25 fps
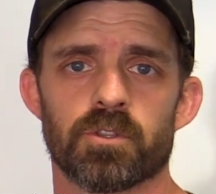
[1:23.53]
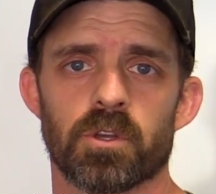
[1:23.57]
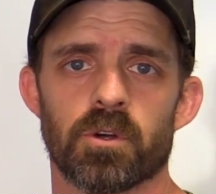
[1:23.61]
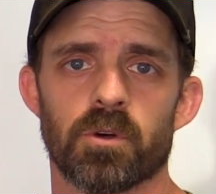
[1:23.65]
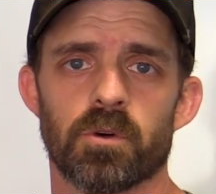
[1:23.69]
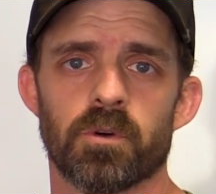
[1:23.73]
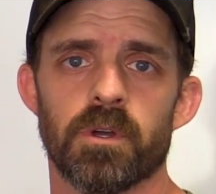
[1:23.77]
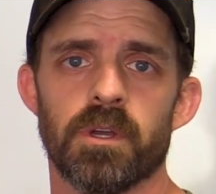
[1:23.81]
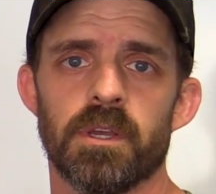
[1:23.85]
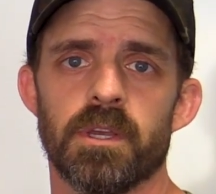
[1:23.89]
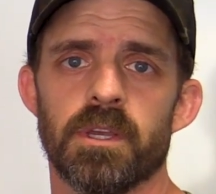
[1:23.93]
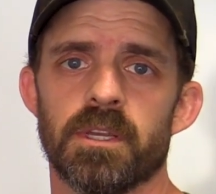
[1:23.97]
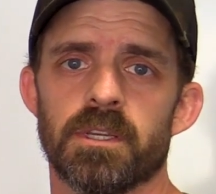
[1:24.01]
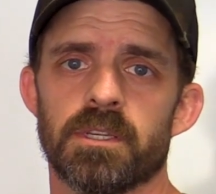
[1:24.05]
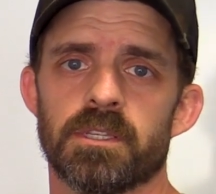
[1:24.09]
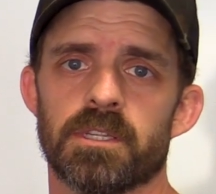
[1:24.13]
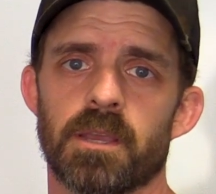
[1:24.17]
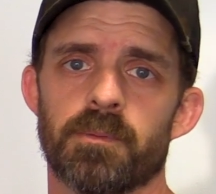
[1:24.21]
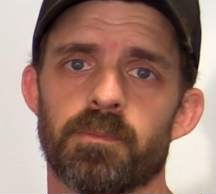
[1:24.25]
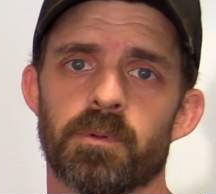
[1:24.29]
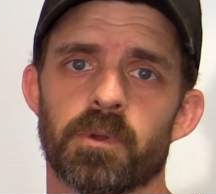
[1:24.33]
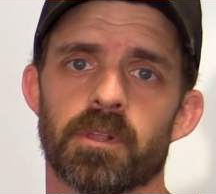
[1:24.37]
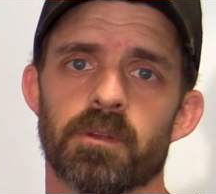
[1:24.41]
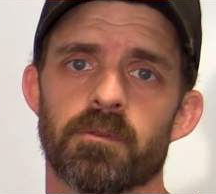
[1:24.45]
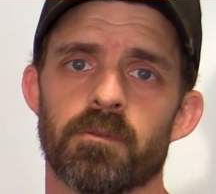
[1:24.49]
So
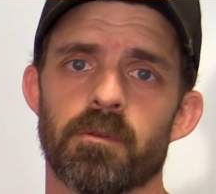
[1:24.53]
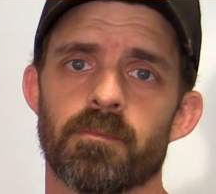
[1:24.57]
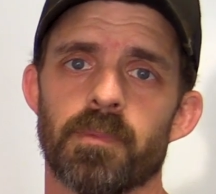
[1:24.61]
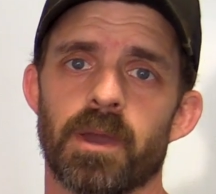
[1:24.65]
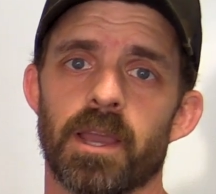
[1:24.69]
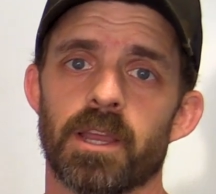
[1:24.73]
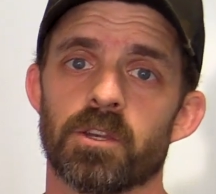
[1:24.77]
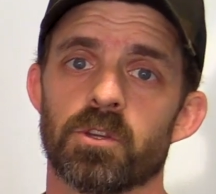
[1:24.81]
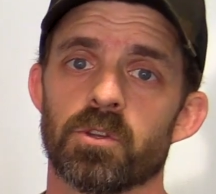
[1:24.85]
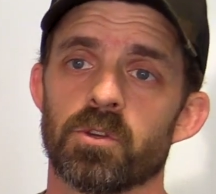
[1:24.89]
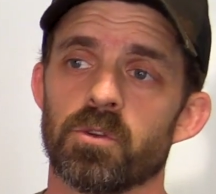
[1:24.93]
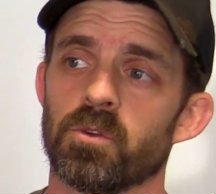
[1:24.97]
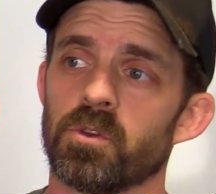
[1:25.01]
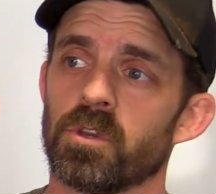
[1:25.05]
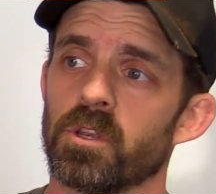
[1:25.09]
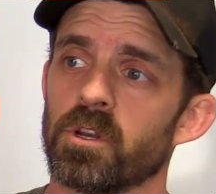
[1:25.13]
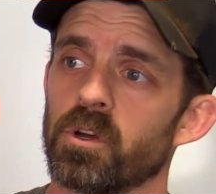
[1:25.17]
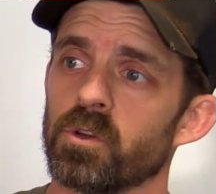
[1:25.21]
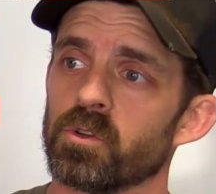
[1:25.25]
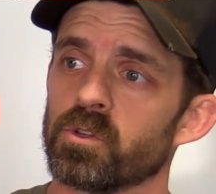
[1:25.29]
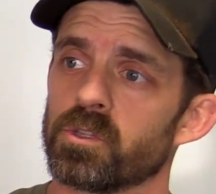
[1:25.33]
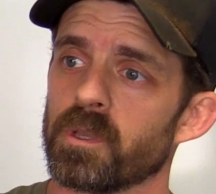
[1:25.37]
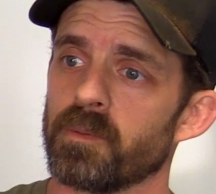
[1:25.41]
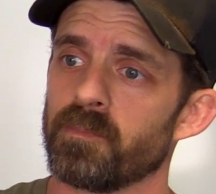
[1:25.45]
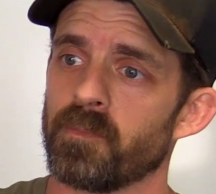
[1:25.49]
typically we might
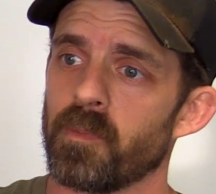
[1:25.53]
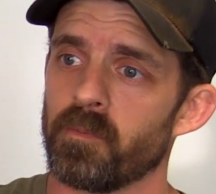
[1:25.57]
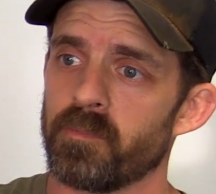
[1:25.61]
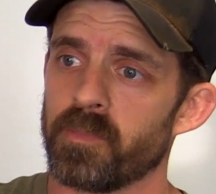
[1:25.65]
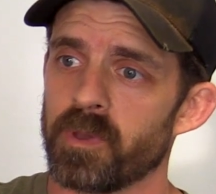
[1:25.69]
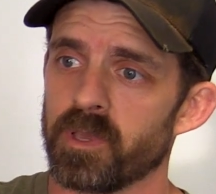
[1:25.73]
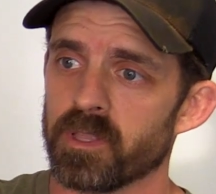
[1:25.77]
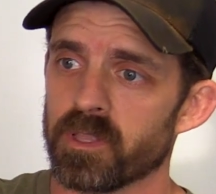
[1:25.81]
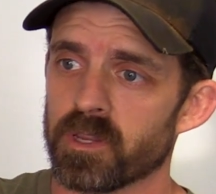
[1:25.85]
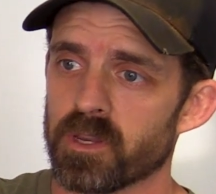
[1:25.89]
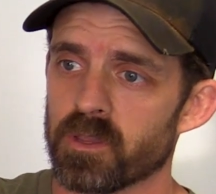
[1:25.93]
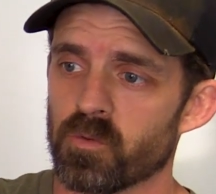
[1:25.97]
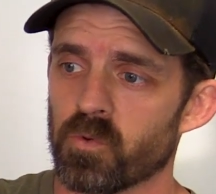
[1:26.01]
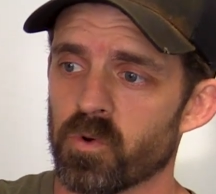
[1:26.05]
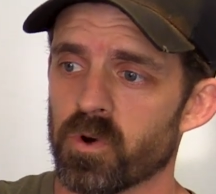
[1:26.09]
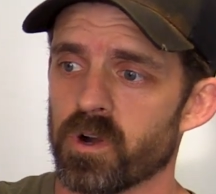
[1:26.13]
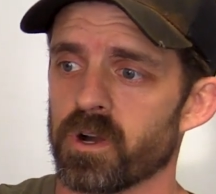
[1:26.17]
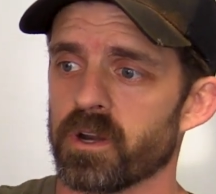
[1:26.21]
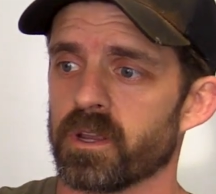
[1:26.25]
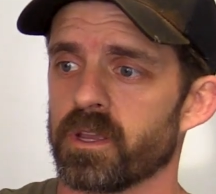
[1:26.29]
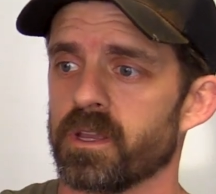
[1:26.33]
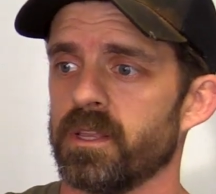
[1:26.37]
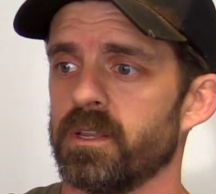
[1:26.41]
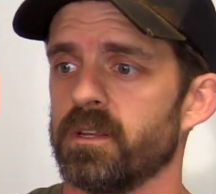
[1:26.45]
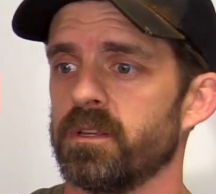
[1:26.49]
do, some mobility
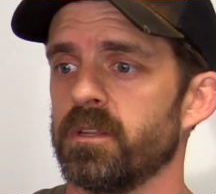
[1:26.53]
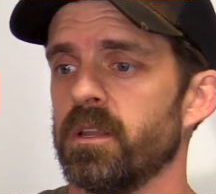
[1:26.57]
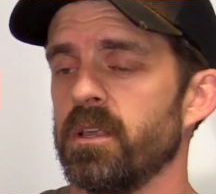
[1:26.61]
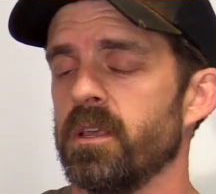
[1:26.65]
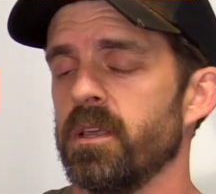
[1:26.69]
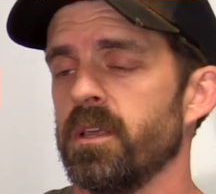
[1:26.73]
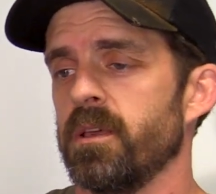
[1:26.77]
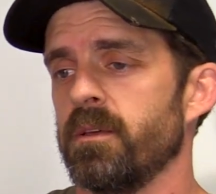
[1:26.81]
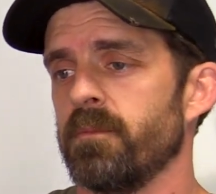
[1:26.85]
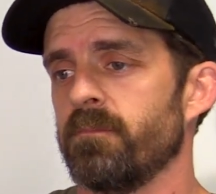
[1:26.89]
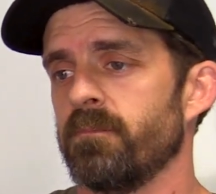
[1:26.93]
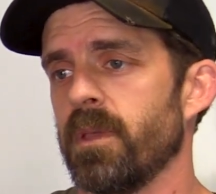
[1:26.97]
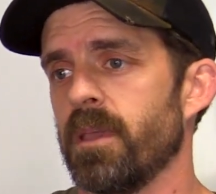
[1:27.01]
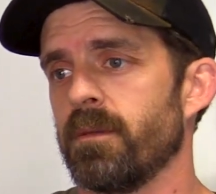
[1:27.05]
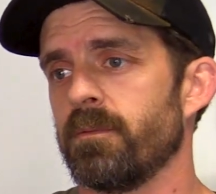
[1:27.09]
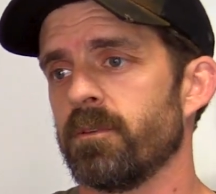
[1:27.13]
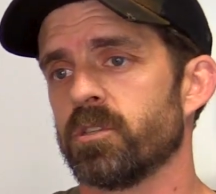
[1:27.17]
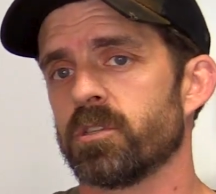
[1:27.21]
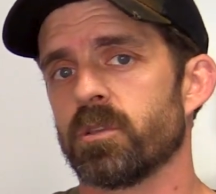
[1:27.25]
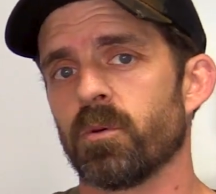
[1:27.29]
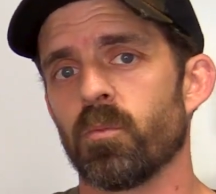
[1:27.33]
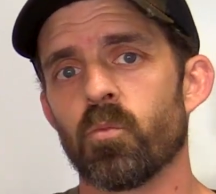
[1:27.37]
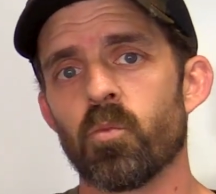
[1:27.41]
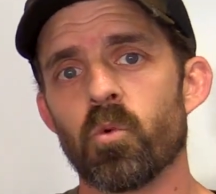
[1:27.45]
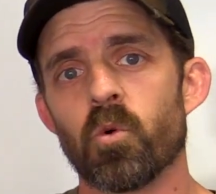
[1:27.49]
work and maybe
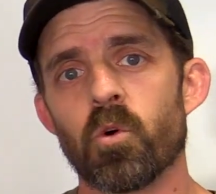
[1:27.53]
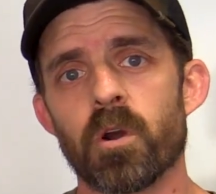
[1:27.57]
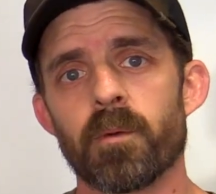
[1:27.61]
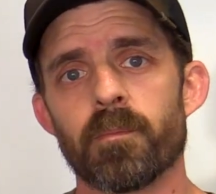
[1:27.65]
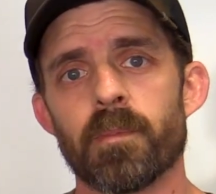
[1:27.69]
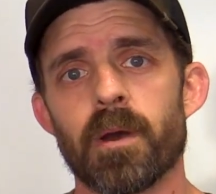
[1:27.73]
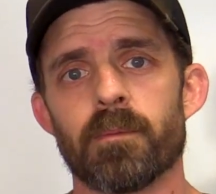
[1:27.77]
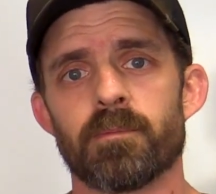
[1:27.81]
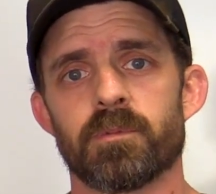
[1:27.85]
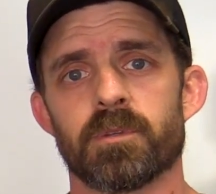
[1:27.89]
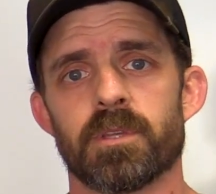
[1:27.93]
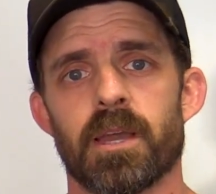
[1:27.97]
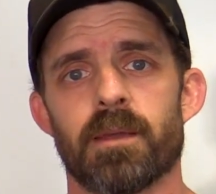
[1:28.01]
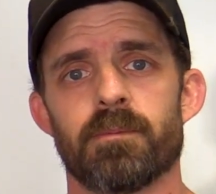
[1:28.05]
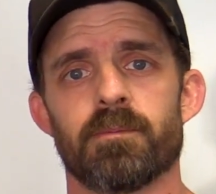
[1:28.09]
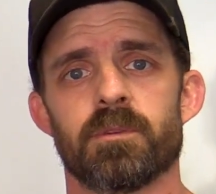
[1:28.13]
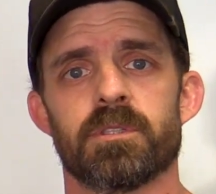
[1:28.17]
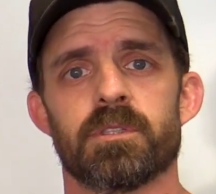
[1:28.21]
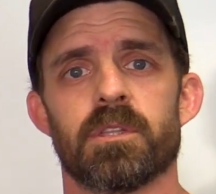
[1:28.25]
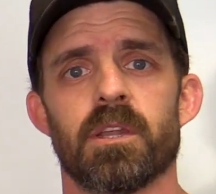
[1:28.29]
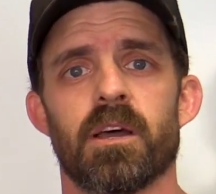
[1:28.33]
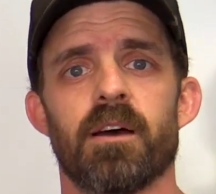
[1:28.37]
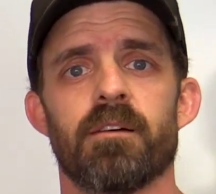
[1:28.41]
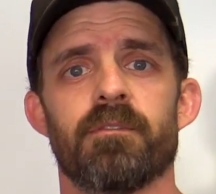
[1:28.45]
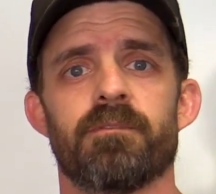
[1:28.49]
some warm-up type
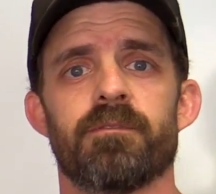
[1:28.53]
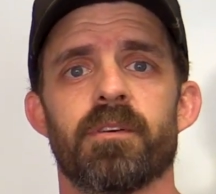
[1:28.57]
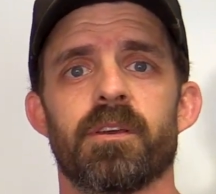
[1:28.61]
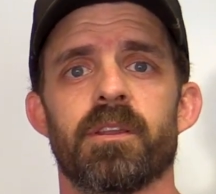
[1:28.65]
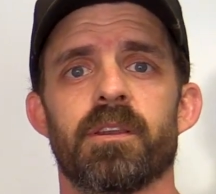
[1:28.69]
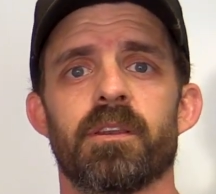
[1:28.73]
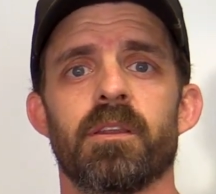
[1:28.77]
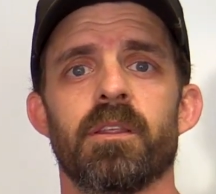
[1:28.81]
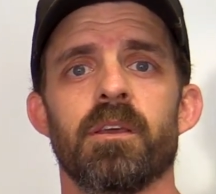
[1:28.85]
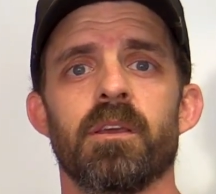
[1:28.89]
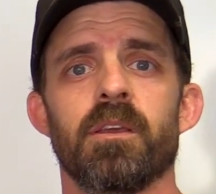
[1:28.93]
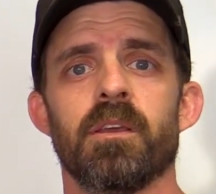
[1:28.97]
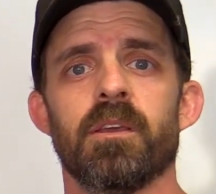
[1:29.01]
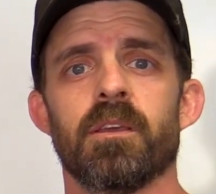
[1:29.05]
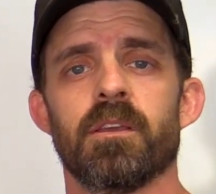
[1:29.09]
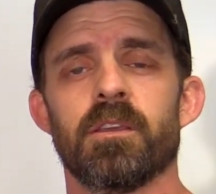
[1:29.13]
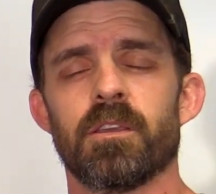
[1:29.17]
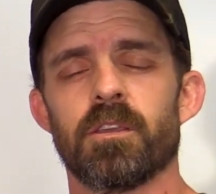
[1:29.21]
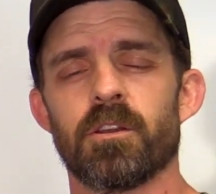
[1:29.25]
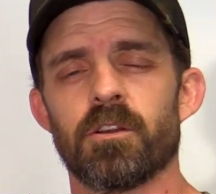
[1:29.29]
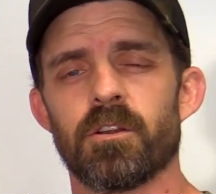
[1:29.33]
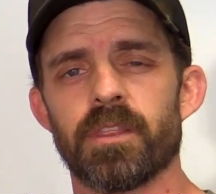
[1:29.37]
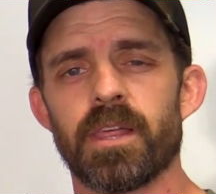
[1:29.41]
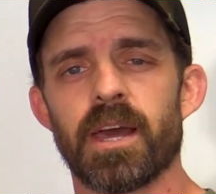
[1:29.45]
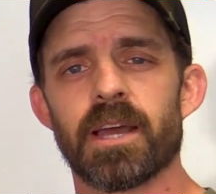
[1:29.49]
stuff and,
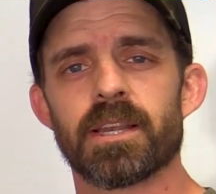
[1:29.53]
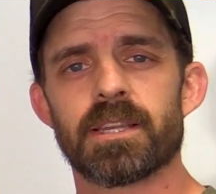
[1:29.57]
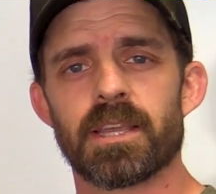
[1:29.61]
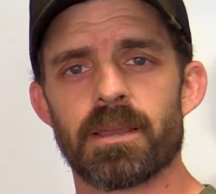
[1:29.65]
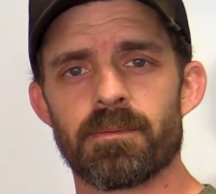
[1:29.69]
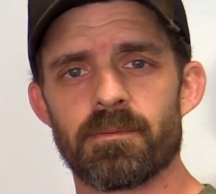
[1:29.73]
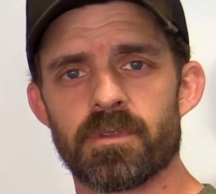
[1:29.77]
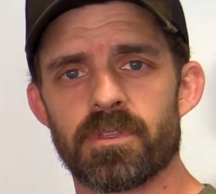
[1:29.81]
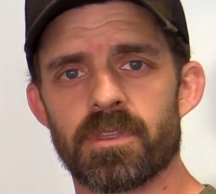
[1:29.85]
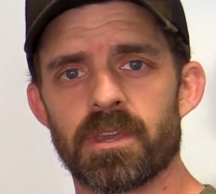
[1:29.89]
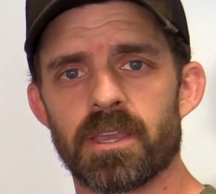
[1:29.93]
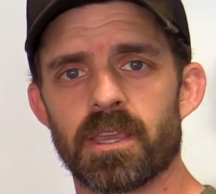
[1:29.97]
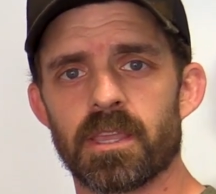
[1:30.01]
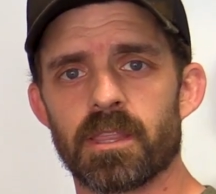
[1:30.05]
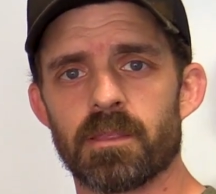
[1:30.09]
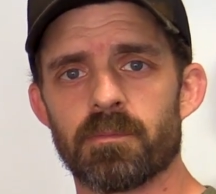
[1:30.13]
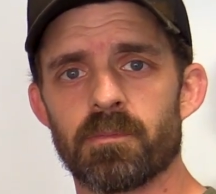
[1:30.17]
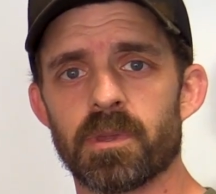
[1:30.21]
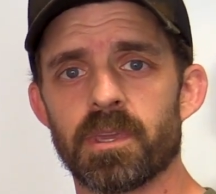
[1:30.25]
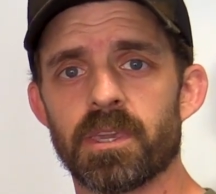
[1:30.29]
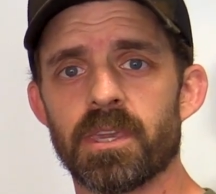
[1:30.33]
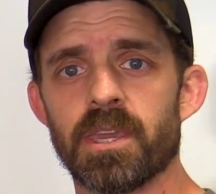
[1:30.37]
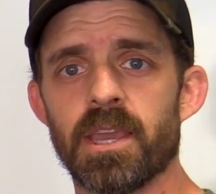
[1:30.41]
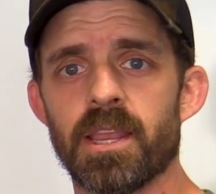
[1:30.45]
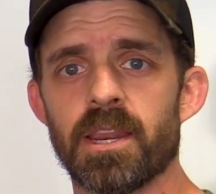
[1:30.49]
that type of thing in the
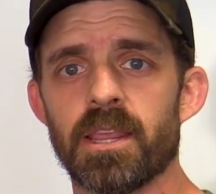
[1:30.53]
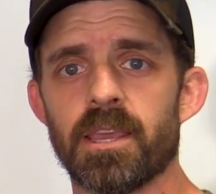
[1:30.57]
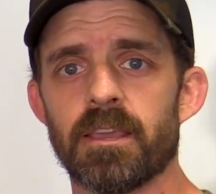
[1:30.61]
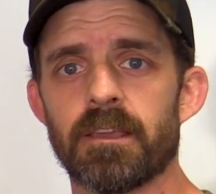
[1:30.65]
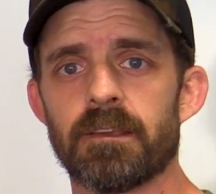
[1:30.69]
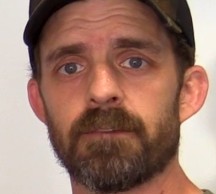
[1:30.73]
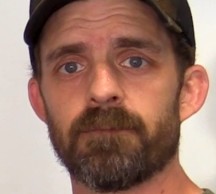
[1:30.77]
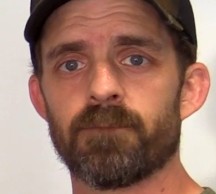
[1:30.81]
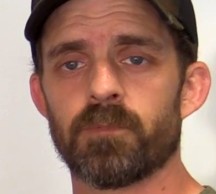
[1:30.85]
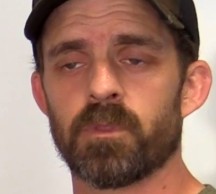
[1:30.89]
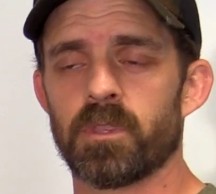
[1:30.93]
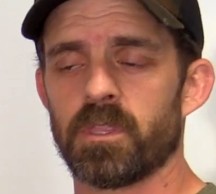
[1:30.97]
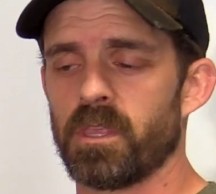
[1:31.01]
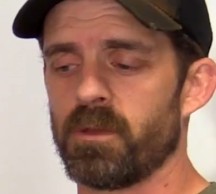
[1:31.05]
beginning.